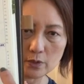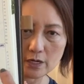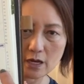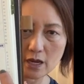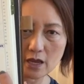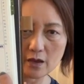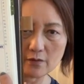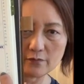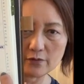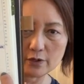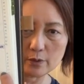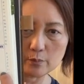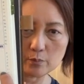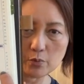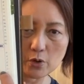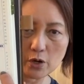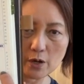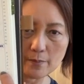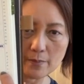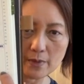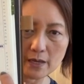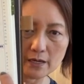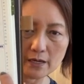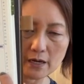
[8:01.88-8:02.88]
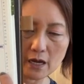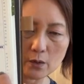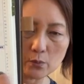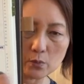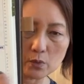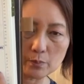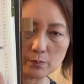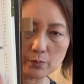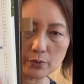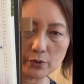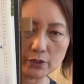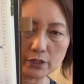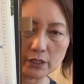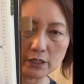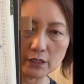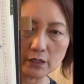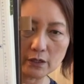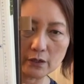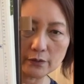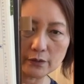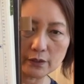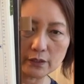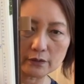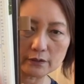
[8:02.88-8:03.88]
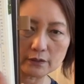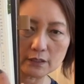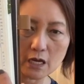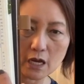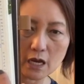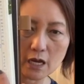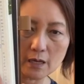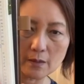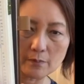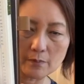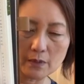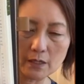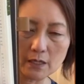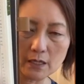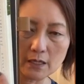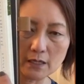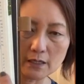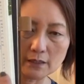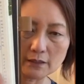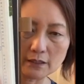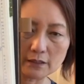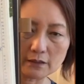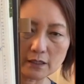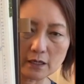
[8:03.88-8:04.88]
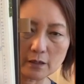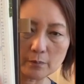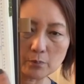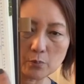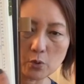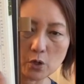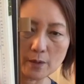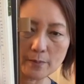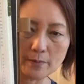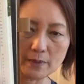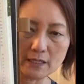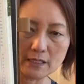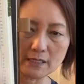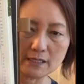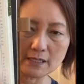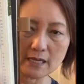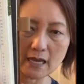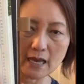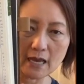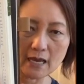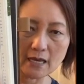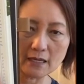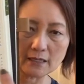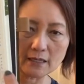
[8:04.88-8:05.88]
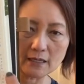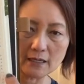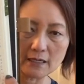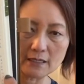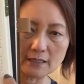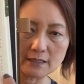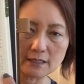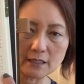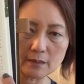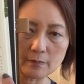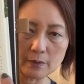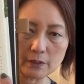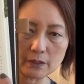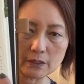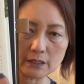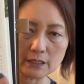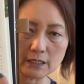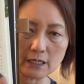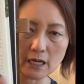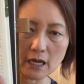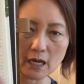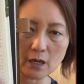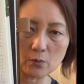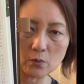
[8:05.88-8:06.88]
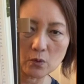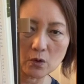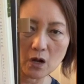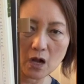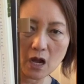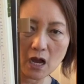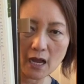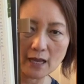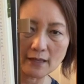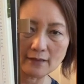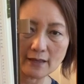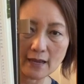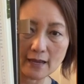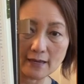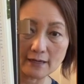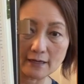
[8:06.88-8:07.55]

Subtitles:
I have an appointment, I will put it on the time that the appointment is at, and then typically I will highlight